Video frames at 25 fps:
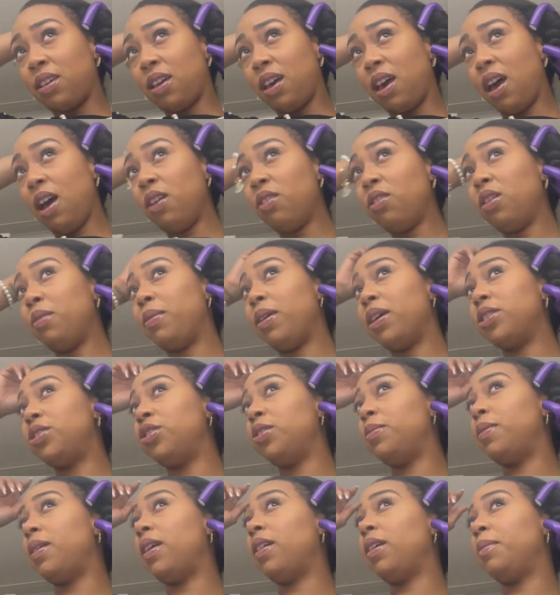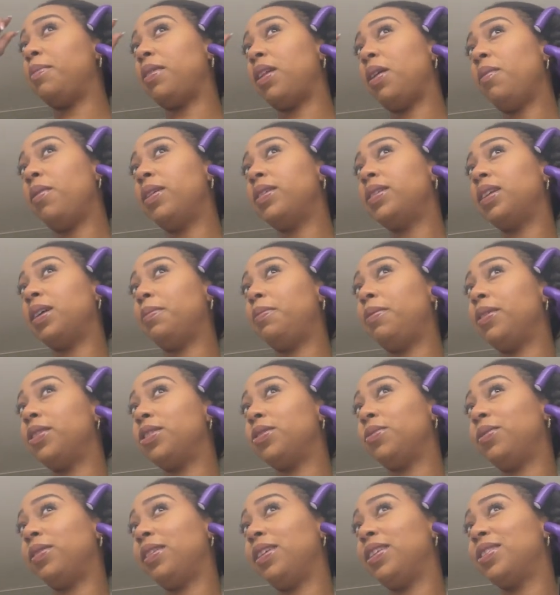I don't know about you, Valerie, but I want to take a
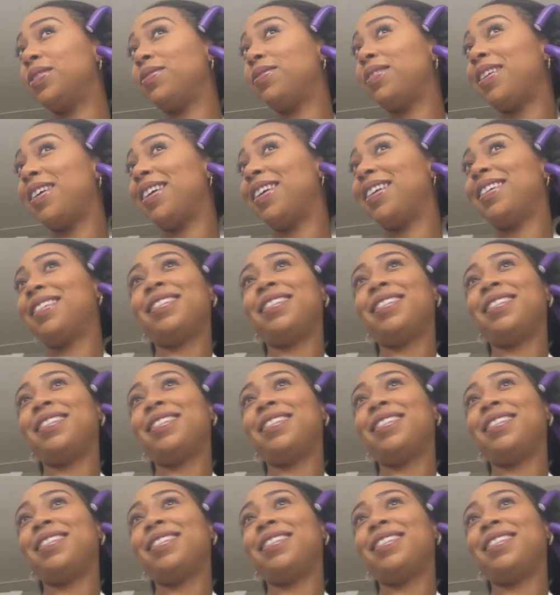picture with LisaRaye.